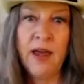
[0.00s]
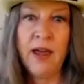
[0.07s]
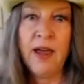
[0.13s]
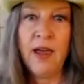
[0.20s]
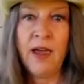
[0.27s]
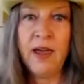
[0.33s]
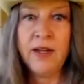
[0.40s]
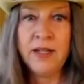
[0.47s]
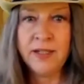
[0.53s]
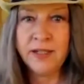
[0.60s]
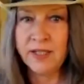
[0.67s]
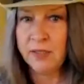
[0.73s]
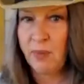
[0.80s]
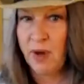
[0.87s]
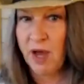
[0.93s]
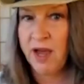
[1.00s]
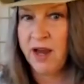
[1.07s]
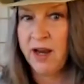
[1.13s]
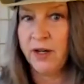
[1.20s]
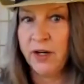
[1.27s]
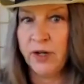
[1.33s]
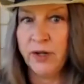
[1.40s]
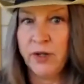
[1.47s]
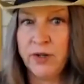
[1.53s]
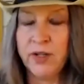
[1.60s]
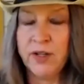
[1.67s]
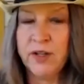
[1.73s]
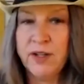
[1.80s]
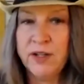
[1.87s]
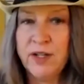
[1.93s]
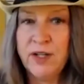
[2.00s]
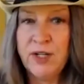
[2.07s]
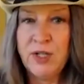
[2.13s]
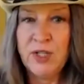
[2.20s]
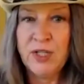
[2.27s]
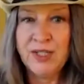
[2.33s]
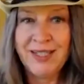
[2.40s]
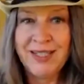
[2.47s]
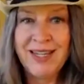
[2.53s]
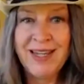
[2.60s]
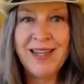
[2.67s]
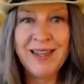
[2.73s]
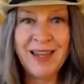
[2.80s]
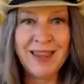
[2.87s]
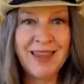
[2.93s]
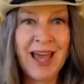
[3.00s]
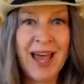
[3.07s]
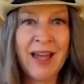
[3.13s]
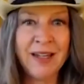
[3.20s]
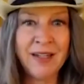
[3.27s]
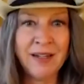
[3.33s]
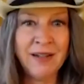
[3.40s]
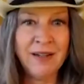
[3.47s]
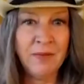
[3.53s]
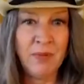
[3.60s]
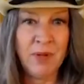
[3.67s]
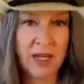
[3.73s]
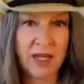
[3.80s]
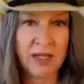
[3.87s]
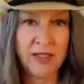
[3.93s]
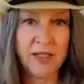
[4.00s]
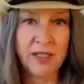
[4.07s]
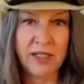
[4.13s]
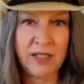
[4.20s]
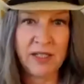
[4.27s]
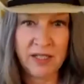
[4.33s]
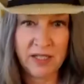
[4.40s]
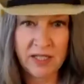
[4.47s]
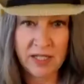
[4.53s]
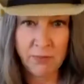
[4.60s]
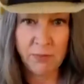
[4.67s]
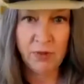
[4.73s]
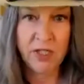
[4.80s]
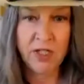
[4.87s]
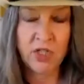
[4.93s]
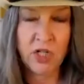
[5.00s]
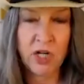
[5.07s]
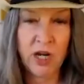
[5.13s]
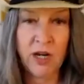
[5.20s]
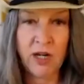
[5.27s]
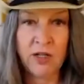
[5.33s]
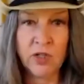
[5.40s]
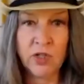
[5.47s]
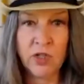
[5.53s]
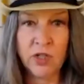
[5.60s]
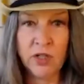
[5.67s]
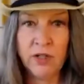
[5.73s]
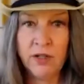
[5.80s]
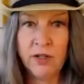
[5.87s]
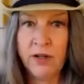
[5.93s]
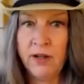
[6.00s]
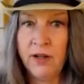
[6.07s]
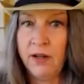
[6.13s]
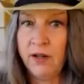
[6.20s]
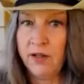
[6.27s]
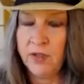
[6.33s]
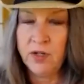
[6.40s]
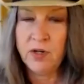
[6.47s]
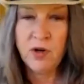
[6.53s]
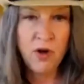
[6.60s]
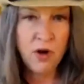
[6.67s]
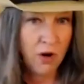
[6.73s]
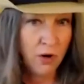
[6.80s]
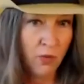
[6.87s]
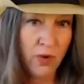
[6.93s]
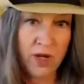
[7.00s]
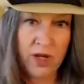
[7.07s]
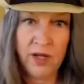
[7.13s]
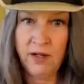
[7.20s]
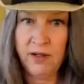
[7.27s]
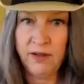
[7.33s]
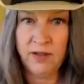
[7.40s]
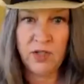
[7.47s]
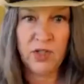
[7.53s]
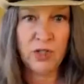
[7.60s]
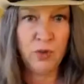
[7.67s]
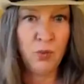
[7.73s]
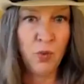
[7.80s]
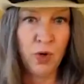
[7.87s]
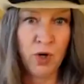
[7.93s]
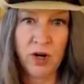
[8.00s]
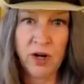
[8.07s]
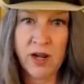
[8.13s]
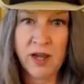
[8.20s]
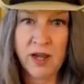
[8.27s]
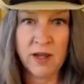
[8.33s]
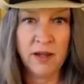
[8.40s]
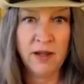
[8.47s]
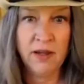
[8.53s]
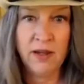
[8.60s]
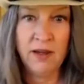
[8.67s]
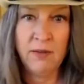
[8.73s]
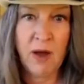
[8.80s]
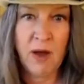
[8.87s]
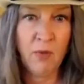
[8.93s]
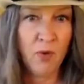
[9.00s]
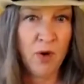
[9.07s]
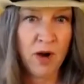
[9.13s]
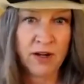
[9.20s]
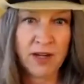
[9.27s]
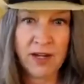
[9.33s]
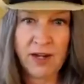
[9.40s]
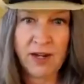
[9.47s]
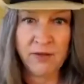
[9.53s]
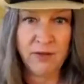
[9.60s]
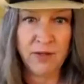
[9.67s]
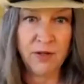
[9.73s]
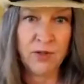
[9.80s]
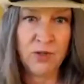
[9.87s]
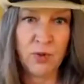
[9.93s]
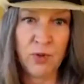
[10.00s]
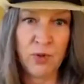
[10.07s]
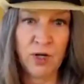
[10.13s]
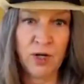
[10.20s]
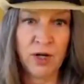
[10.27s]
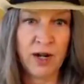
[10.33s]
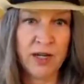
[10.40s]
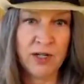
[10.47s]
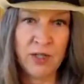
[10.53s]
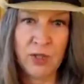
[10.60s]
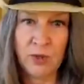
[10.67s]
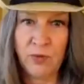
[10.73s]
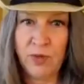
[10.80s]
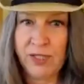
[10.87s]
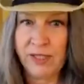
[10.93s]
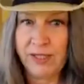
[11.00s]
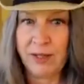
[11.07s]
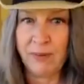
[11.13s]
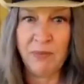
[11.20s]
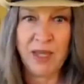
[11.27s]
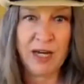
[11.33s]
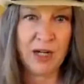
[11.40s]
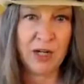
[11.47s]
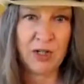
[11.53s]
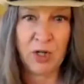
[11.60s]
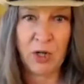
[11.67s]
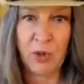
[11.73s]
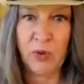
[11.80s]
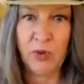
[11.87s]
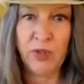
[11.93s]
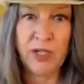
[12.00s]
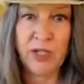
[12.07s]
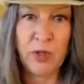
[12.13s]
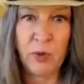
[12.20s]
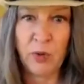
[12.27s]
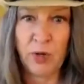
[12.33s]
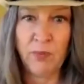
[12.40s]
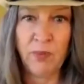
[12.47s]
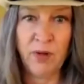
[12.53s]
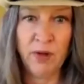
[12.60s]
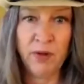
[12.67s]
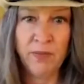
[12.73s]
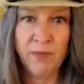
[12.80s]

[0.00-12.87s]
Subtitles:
and inspired to see that that begins to deeply change, because no one should worry about walking out their door and doing something totally normal